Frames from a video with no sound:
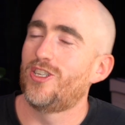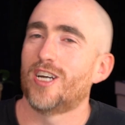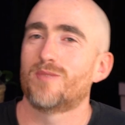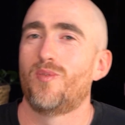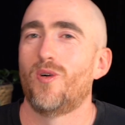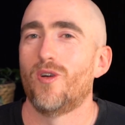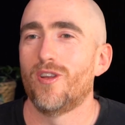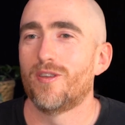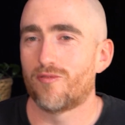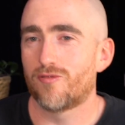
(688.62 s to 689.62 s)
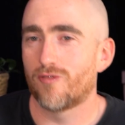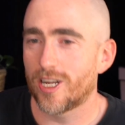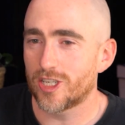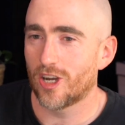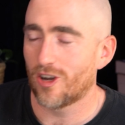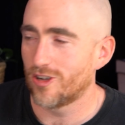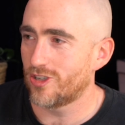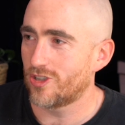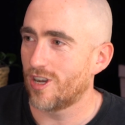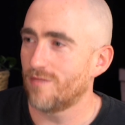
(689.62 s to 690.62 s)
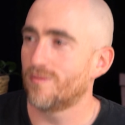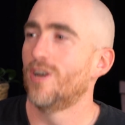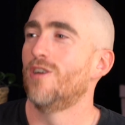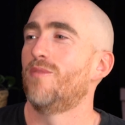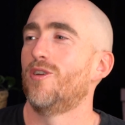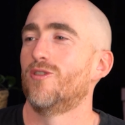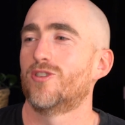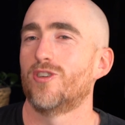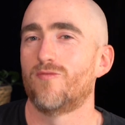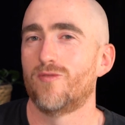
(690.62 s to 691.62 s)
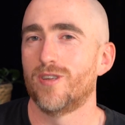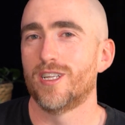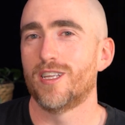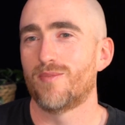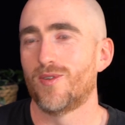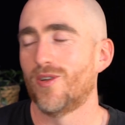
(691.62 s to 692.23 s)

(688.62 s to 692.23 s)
Just put the pressure on Trump, but also really